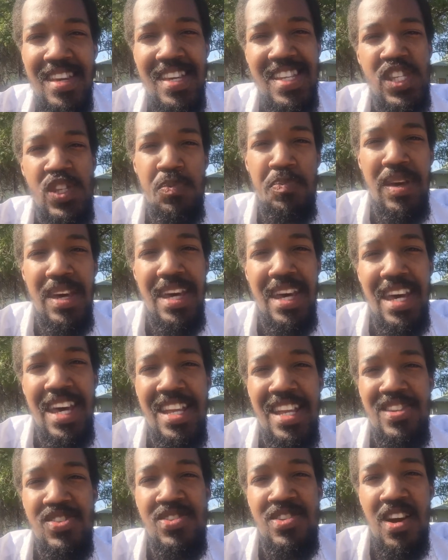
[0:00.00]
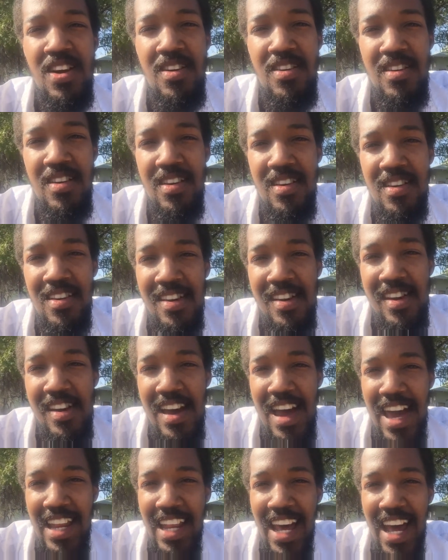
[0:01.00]
he spit in dirt
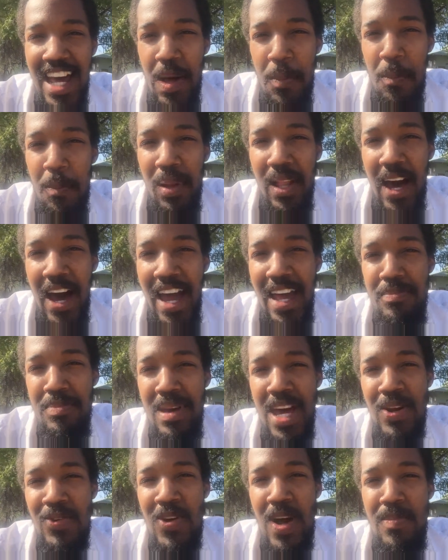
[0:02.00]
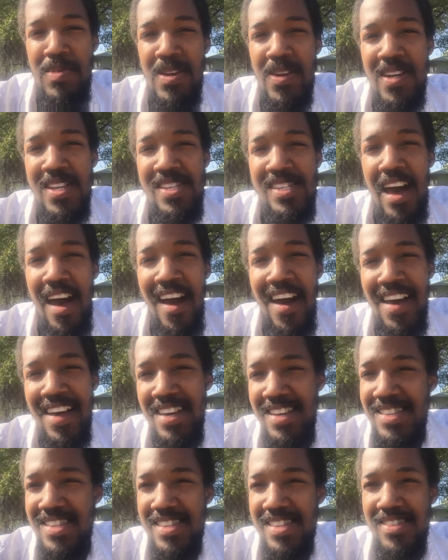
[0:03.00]
and had a blind man rub it on his
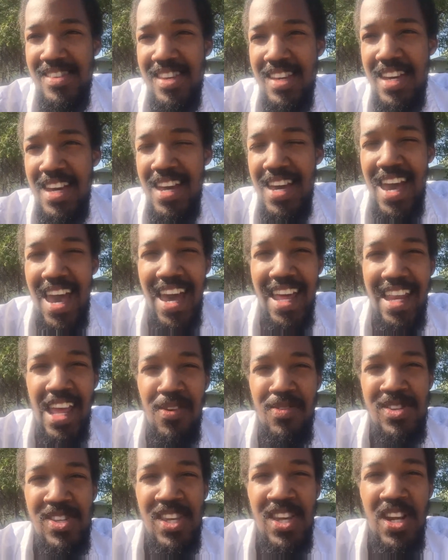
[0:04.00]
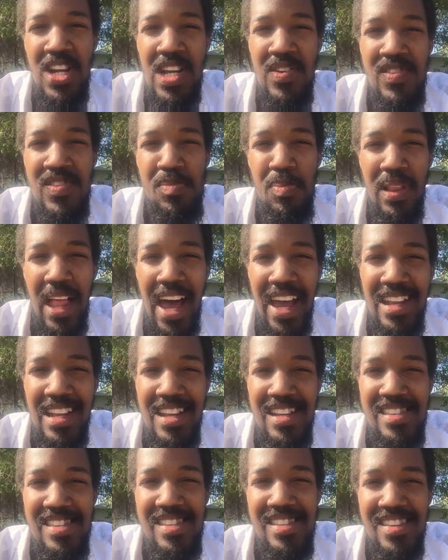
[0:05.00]
eyes, and he was cured of his
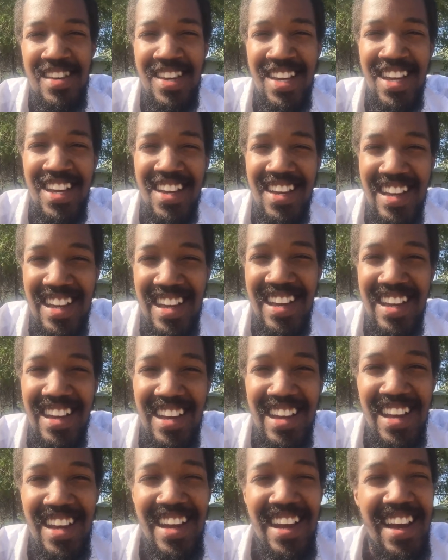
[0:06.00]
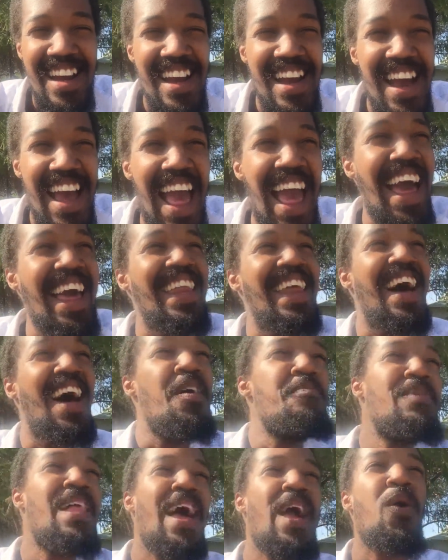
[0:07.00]
blindness. And
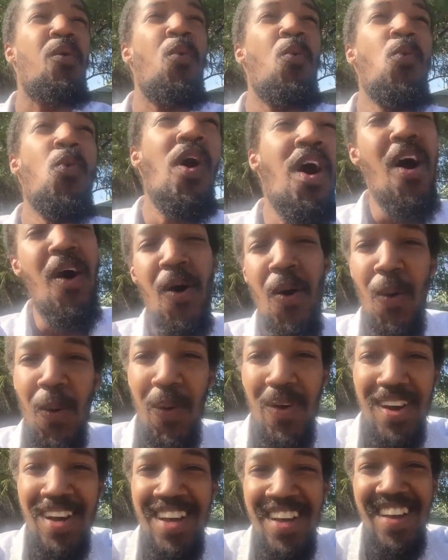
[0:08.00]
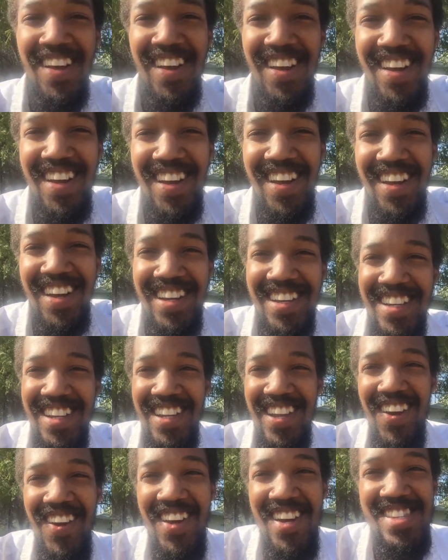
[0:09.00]
I'm like, whoa. You
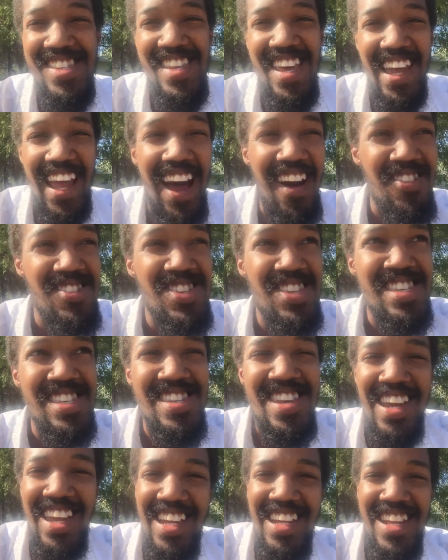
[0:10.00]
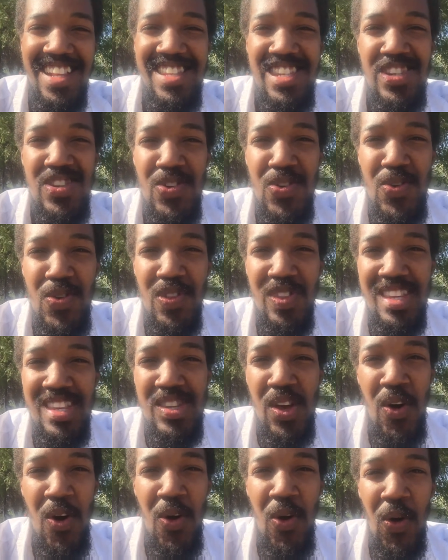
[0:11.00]
know, because like I was just looking into
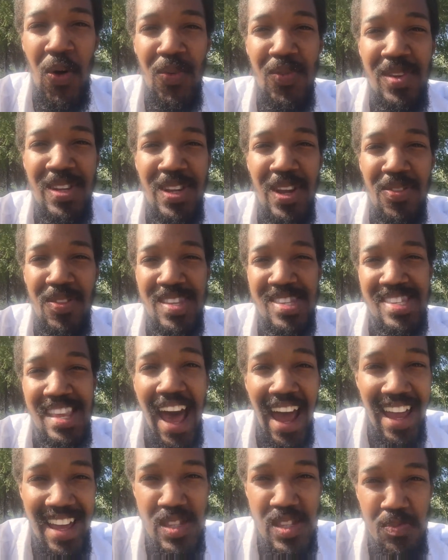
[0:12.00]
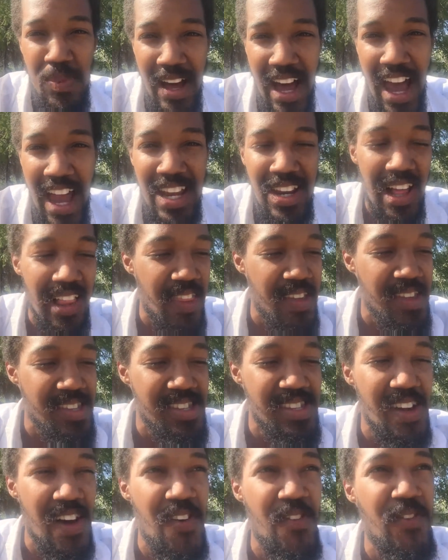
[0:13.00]
this whole, you know, the science behind all of this
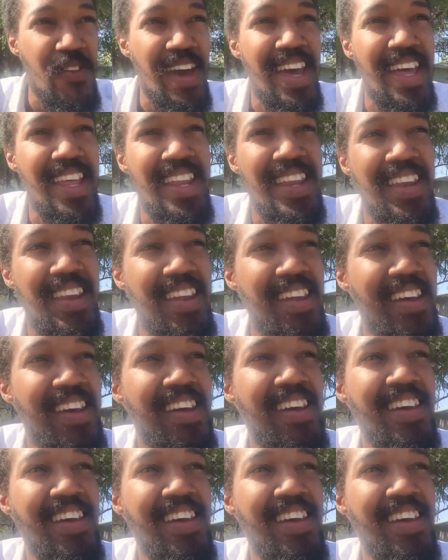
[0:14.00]
stuff, and